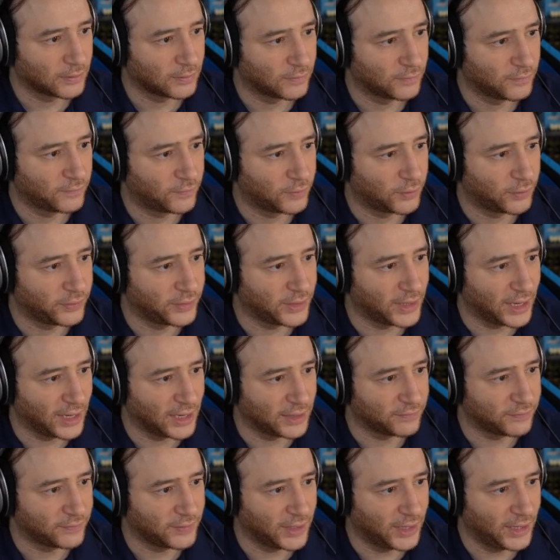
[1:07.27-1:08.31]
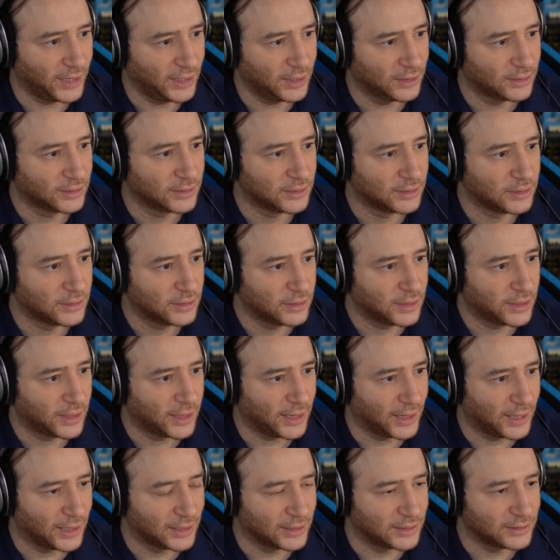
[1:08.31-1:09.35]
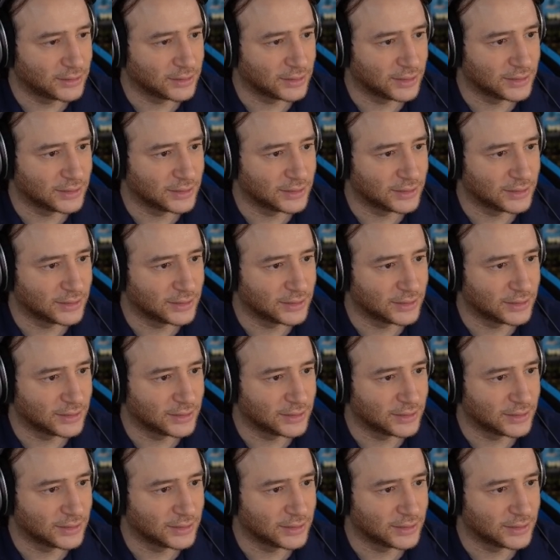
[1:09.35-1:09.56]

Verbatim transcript: for the A F K, and